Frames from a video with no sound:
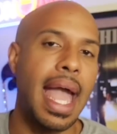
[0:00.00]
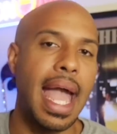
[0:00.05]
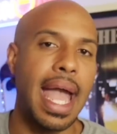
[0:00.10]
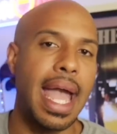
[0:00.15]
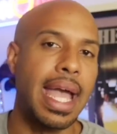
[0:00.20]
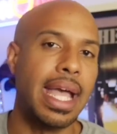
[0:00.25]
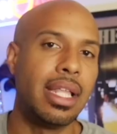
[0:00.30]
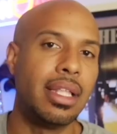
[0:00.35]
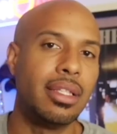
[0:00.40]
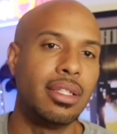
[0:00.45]

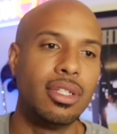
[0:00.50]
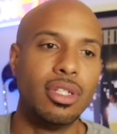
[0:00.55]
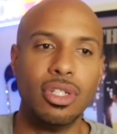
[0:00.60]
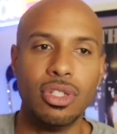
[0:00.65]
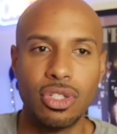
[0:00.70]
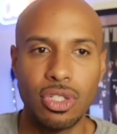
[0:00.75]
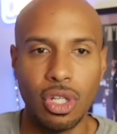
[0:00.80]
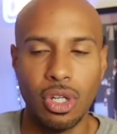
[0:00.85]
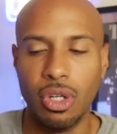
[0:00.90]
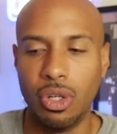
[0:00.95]
And
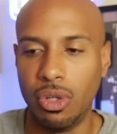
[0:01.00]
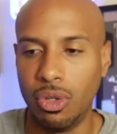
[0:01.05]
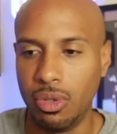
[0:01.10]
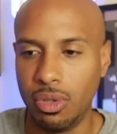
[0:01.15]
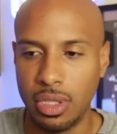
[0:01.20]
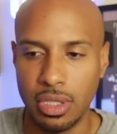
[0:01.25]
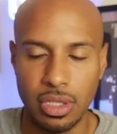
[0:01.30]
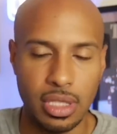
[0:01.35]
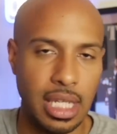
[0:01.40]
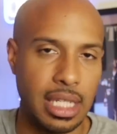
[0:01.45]

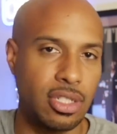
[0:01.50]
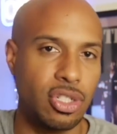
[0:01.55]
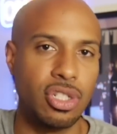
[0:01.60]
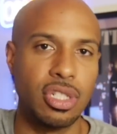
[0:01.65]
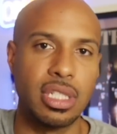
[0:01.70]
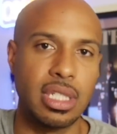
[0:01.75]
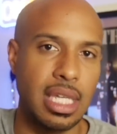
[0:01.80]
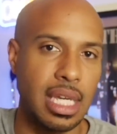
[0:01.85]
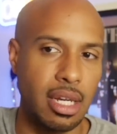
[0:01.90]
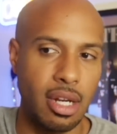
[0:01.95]
so let's
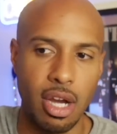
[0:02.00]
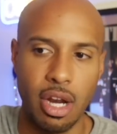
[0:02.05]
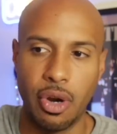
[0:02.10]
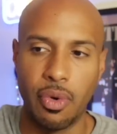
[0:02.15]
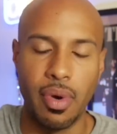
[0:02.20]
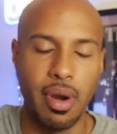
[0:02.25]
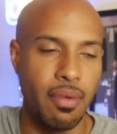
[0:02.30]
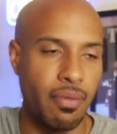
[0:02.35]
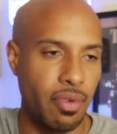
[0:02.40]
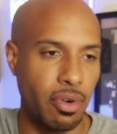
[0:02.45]
just get
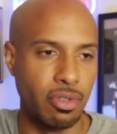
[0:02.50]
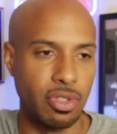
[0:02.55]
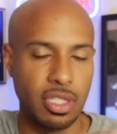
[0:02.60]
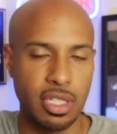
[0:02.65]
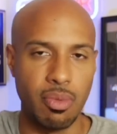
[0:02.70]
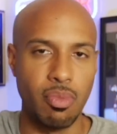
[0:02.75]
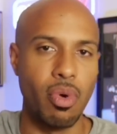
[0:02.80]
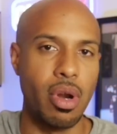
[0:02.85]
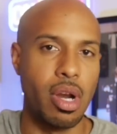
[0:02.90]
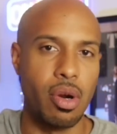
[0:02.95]
Hunter Renfrow
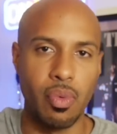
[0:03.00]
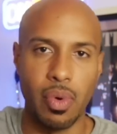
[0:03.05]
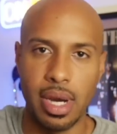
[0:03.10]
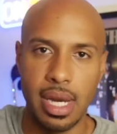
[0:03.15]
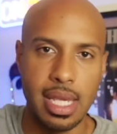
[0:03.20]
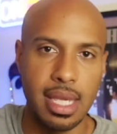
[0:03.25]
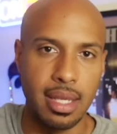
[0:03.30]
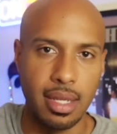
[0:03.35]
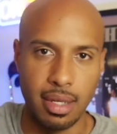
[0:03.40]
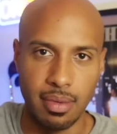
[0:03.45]
somewhere
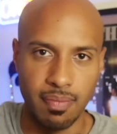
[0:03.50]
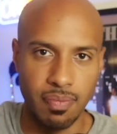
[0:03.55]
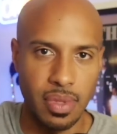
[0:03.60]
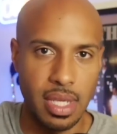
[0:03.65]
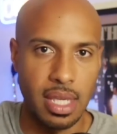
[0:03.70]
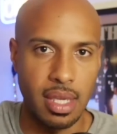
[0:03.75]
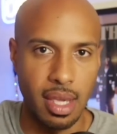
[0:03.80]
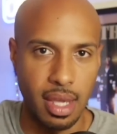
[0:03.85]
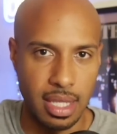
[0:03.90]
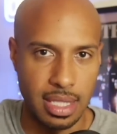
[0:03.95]
where he can
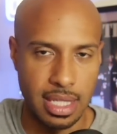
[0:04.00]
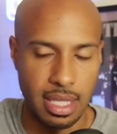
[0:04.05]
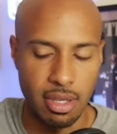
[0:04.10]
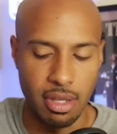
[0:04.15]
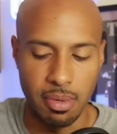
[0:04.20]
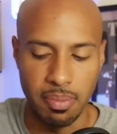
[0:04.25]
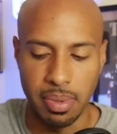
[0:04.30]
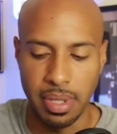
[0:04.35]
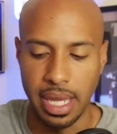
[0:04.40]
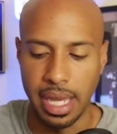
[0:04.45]

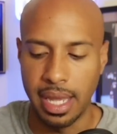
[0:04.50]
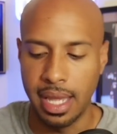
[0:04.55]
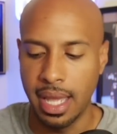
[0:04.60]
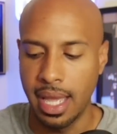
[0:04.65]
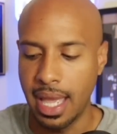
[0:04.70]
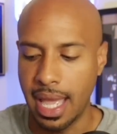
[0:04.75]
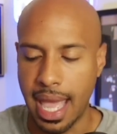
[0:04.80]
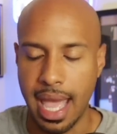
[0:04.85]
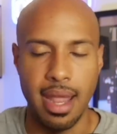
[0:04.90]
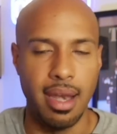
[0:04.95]
continue to play
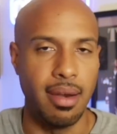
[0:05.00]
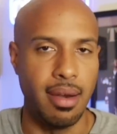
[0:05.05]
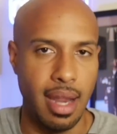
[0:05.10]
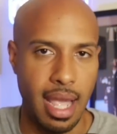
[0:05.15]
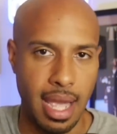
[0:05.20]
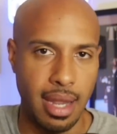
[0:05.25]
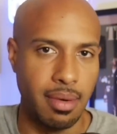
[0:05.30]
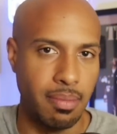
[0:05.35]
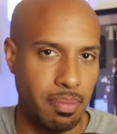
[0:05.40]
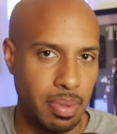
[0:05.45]
and
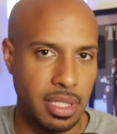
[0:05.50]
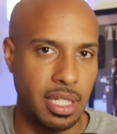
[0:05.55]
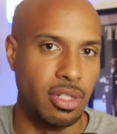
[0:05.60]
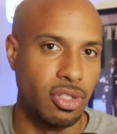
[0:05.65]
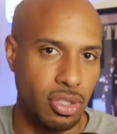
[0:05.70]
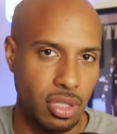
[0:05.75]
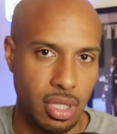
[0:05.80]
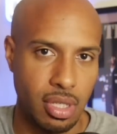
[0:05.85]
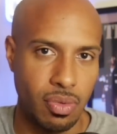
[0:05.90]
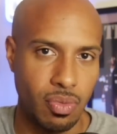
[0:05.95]

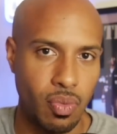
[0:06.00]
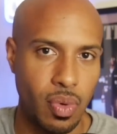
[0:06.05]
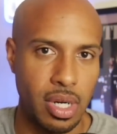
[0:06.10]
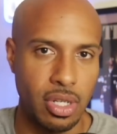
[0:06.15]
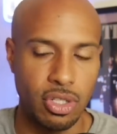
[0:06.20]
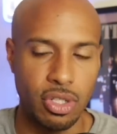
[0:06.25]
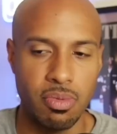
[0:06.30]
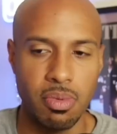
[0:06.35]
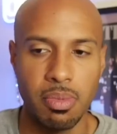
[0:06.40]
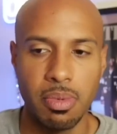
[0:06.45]
potentially
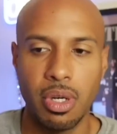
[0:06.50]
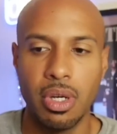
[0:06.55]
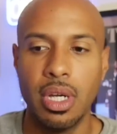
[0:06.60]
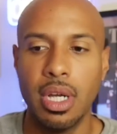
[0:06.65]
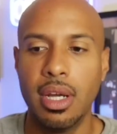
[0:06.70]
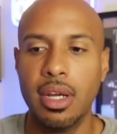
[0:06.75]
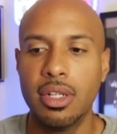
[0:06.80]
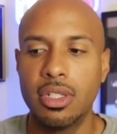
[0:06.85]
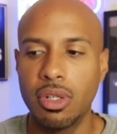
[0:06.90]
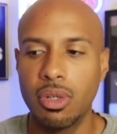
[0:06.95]
win a Super Bowl.
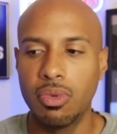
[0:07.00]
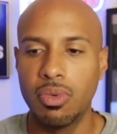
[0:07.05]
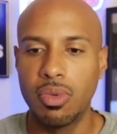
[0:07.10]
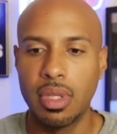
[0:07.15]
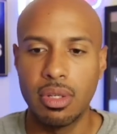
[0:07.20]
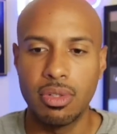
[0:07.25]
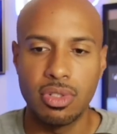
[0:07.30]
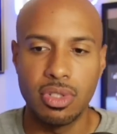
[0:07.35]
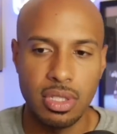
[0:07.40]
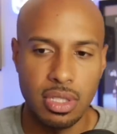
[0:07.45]
So
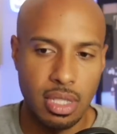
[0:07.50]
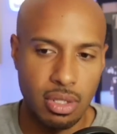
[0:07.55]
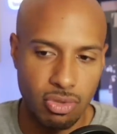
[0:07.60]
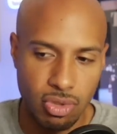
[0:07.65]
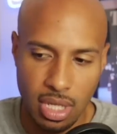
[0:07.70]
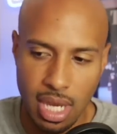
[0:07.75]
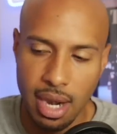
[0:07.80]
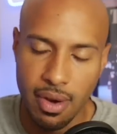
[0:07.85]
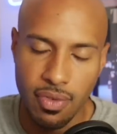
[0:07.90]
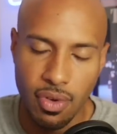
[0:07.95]
there's
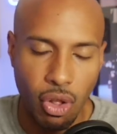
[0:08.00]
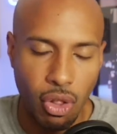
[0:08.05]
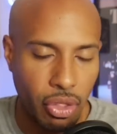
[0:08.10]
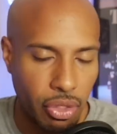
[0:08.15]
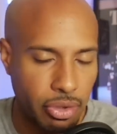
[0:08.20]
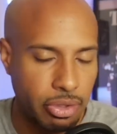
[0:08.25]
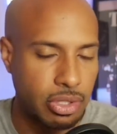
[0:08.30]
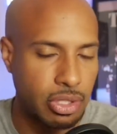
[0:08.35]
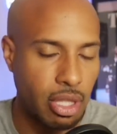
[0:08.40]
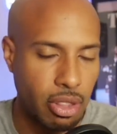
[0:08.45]
kind of all
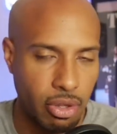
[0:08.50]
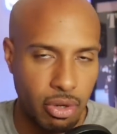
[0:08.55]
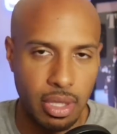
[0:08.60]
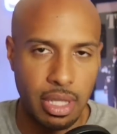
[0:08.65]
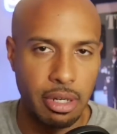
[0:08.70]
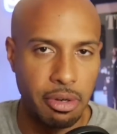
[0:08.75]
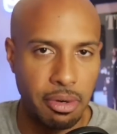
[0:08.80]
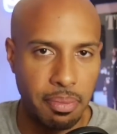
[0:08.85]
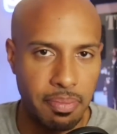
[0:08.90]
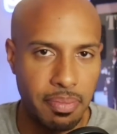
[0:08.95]
of those other
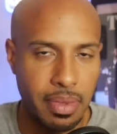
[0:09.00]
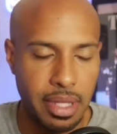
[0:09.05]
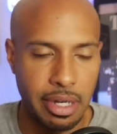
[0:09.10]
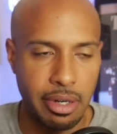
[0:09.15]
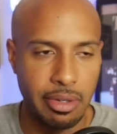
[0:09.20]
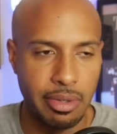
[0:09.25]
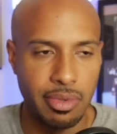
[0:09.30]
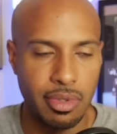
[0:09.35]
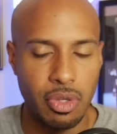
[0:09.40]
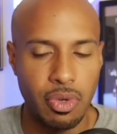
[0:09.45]
little
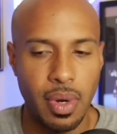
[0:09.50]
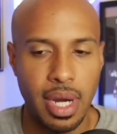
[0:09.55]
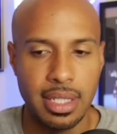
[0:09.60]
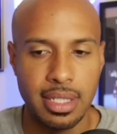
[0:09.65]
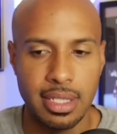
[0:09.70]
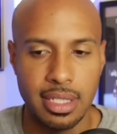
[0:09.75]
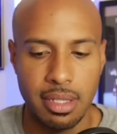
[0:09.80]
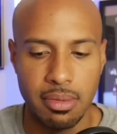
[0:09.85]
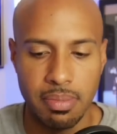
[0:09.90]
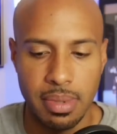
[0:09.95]

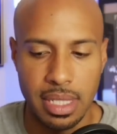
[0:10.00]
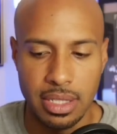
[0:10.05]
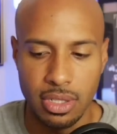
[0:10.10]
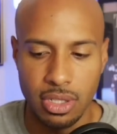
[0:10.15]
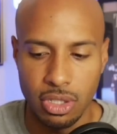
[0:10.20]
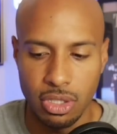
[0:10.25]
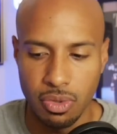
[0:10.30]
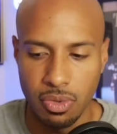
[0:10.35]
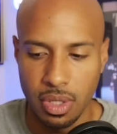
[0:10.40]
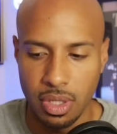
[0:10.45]
nuances and
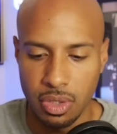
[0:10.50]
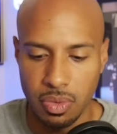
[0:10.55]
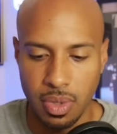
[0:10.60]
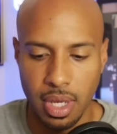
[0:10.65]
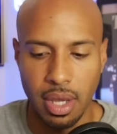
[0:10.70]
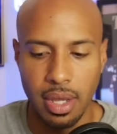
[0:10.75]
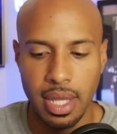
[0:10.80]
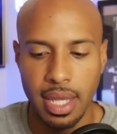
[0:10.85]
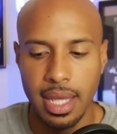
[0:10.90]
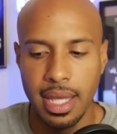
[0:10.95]
pieces to it as
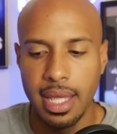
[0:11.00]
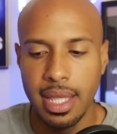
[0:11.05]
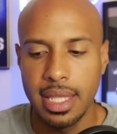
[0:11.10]
well.